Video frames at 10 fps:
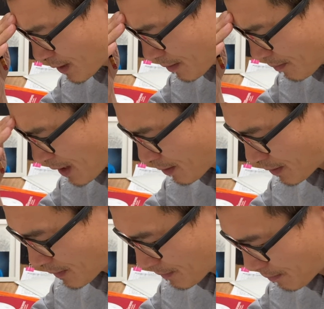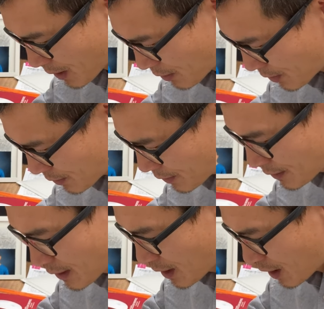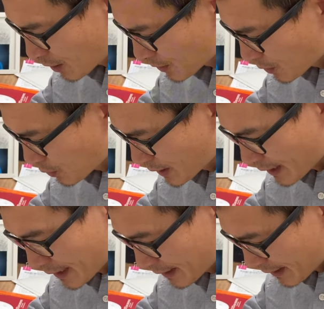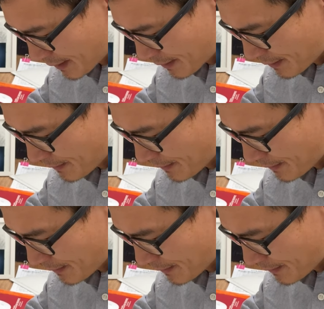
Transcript: about barrel on the way in there.